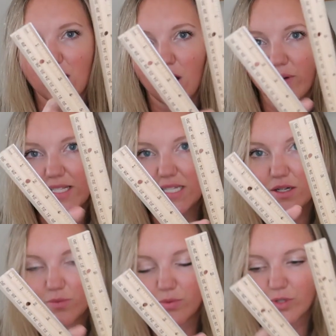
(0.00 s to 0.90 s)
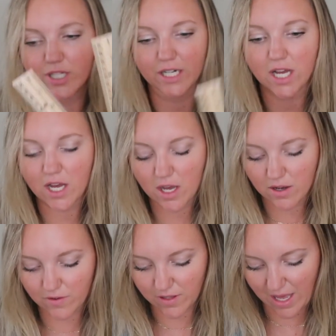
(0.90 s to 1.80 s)
So they always need a ruler
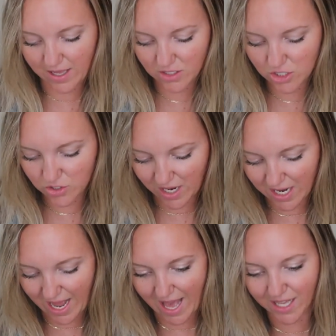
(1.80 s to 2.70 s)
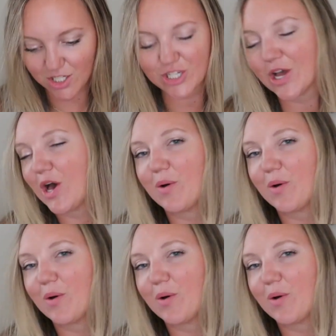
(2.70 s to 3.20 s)
for that straight edge.